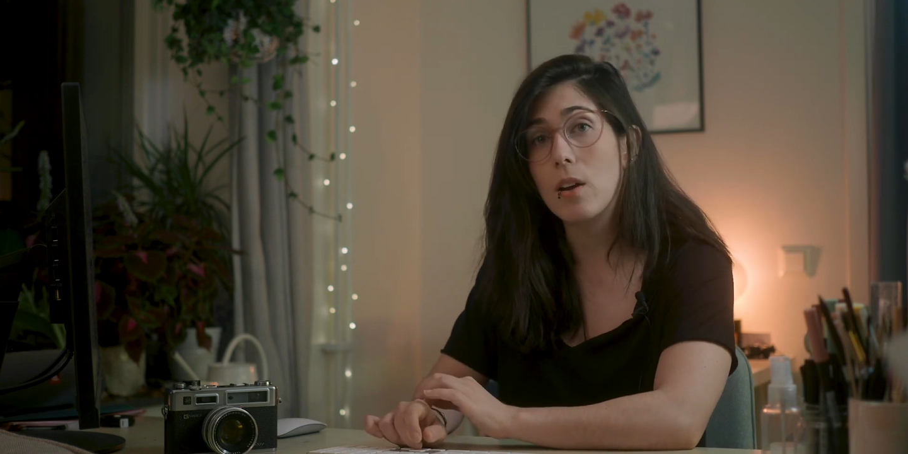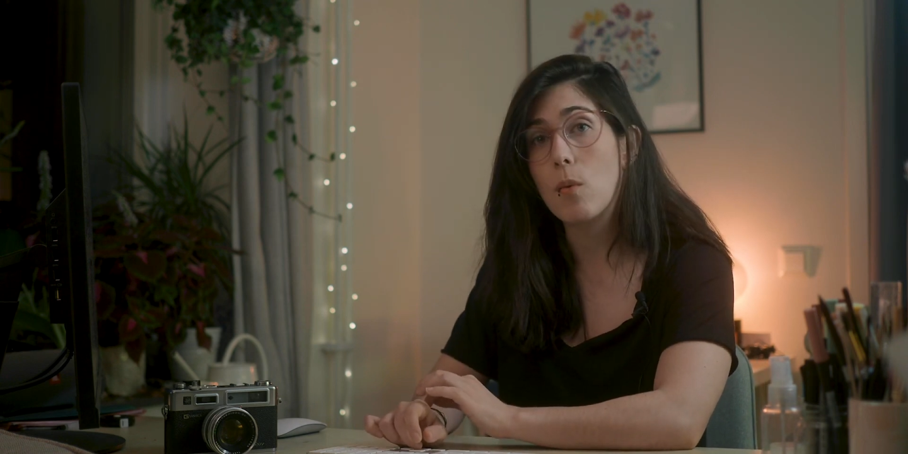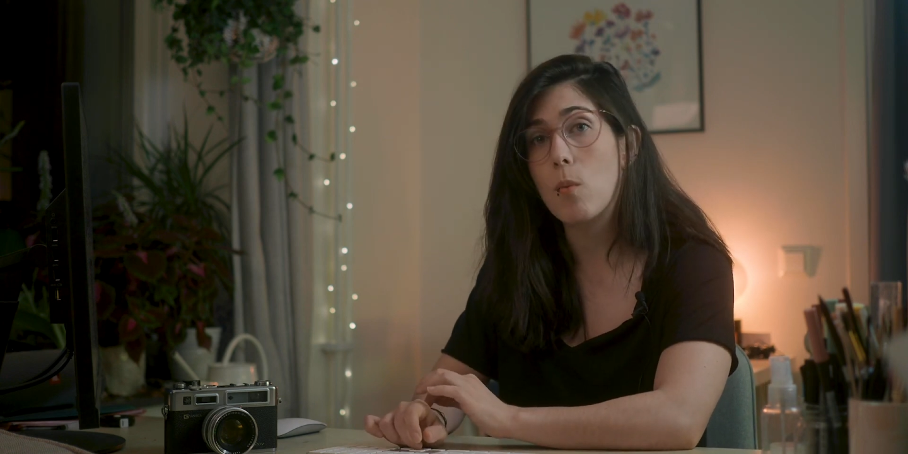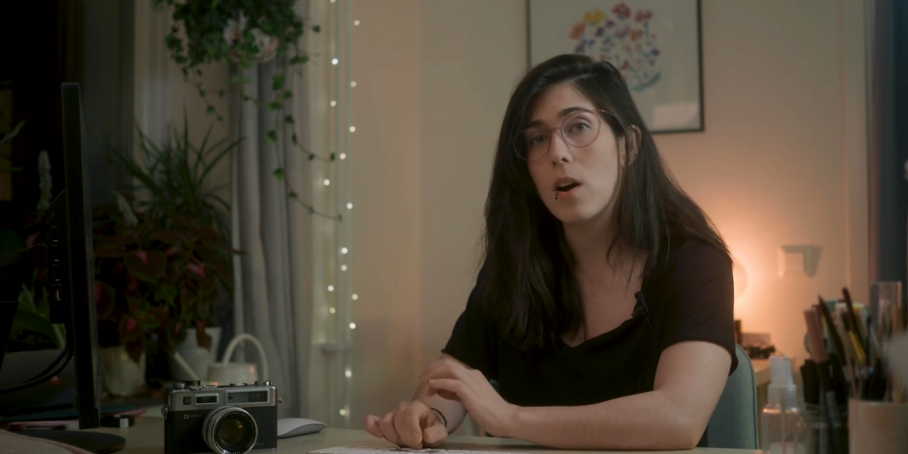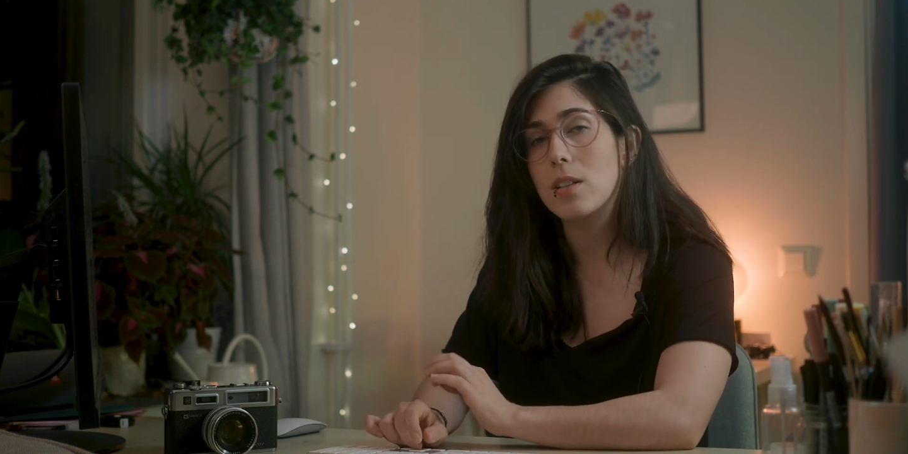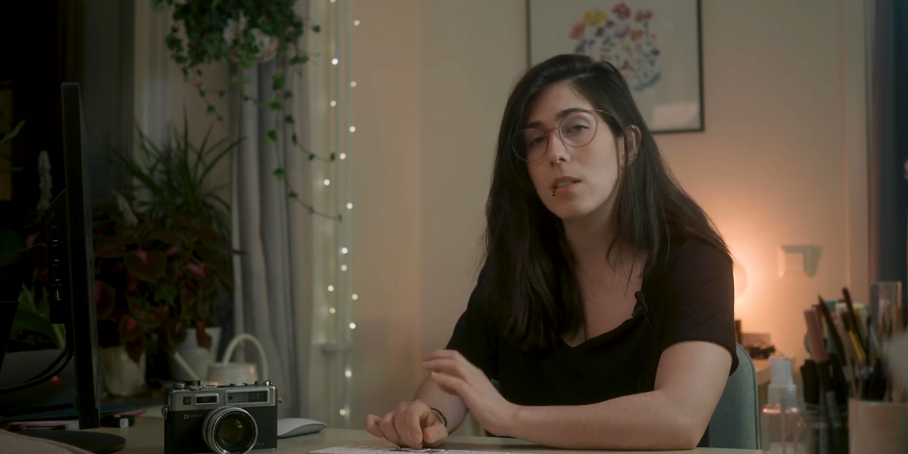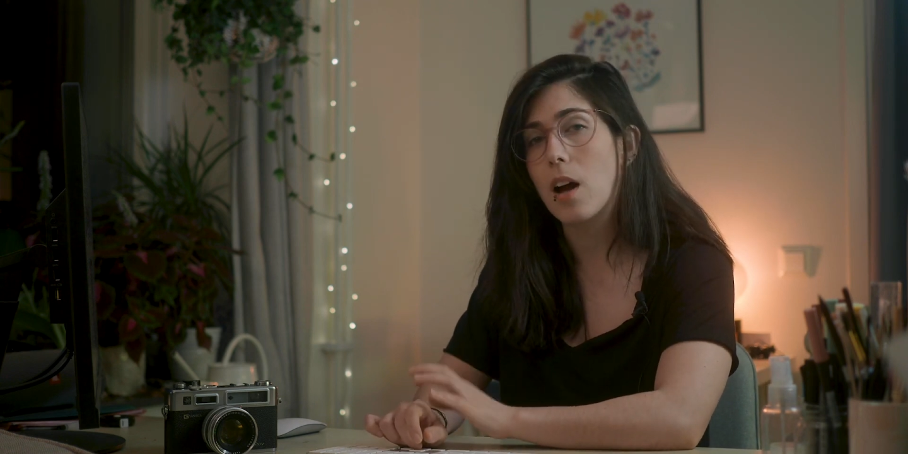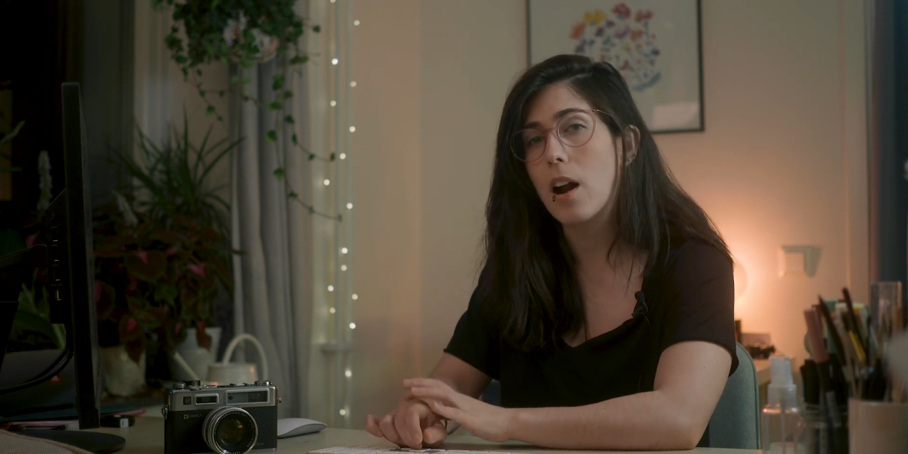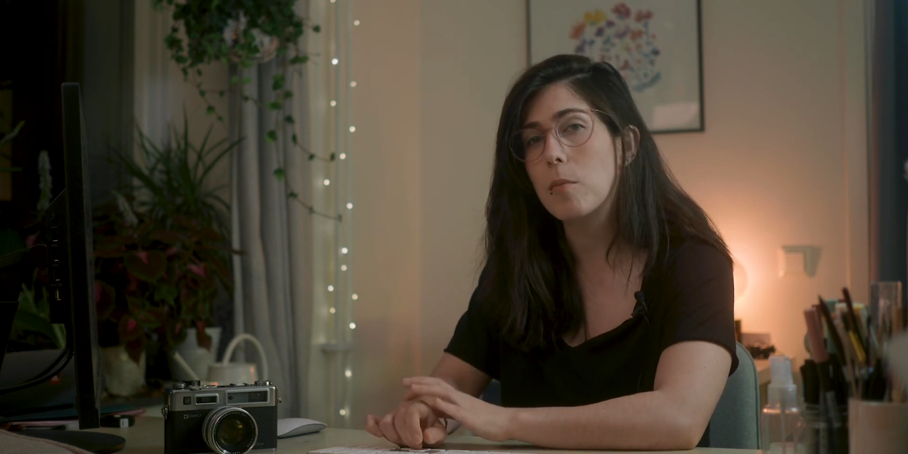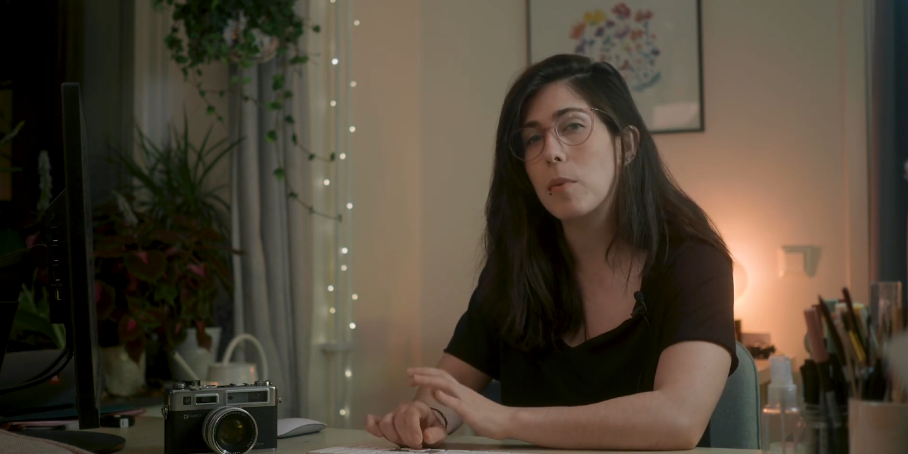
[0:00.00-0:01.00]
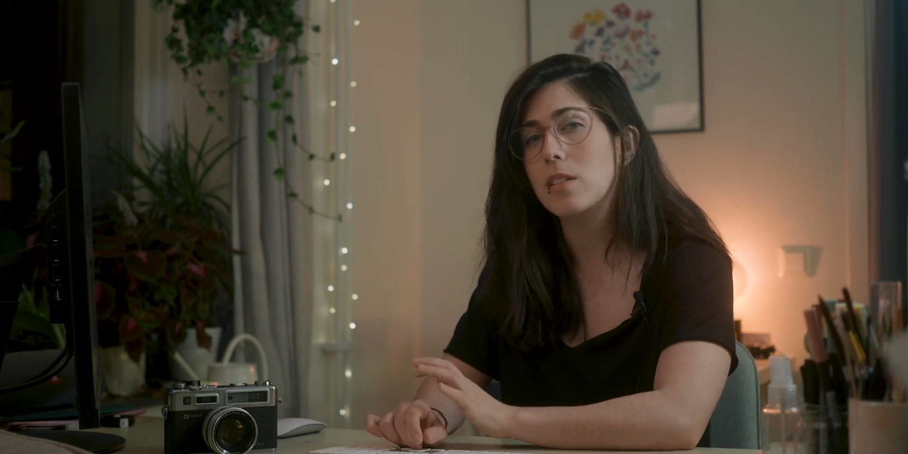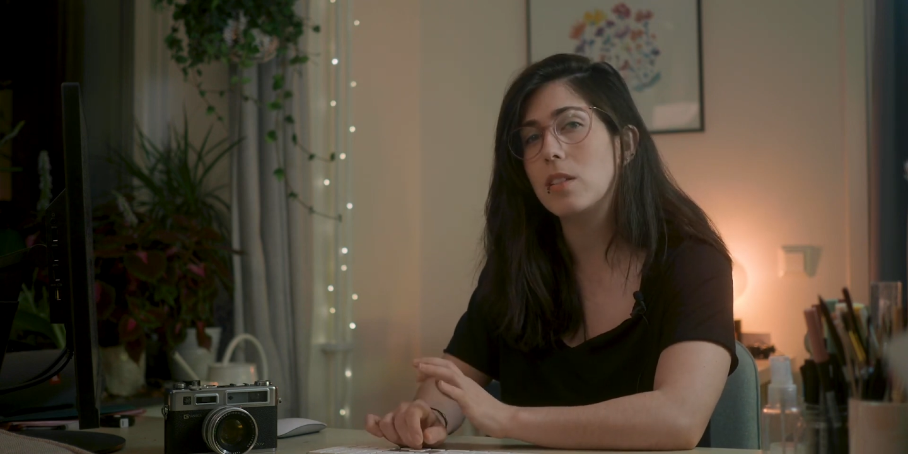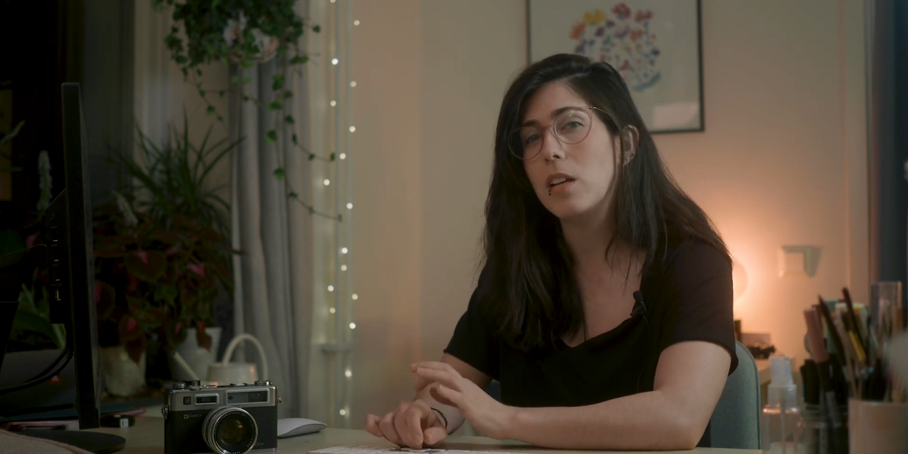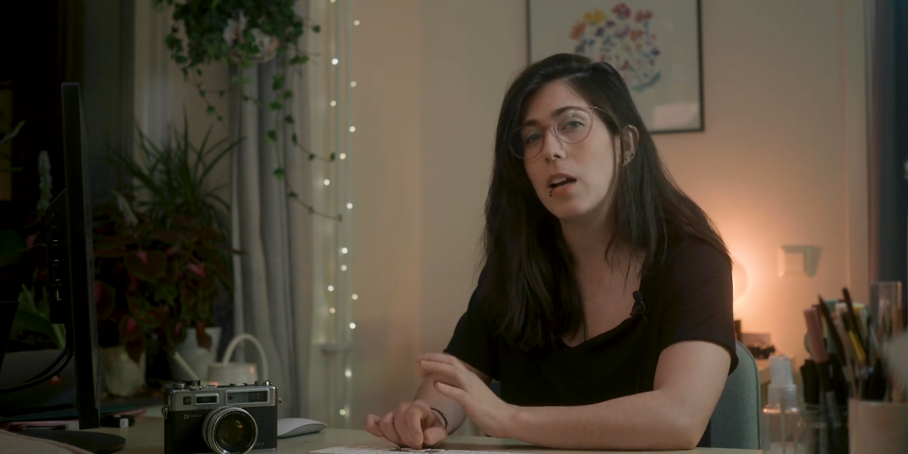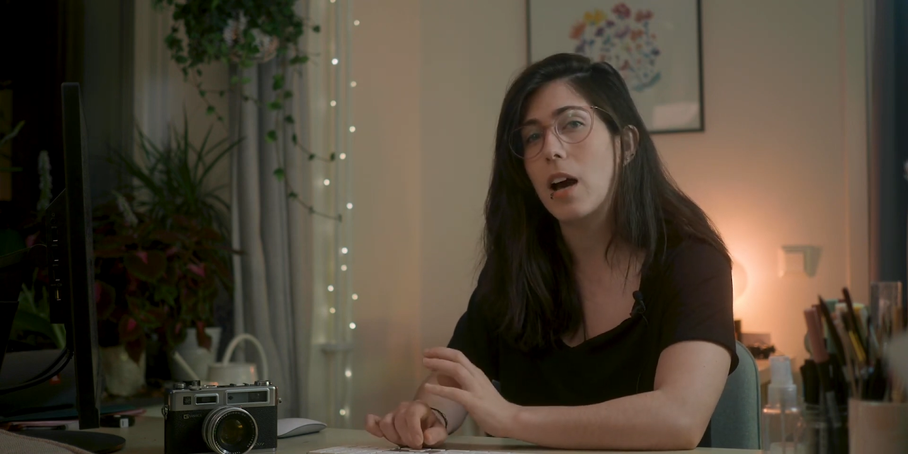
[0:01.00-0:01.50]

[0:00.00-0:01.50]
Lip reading: was dark but still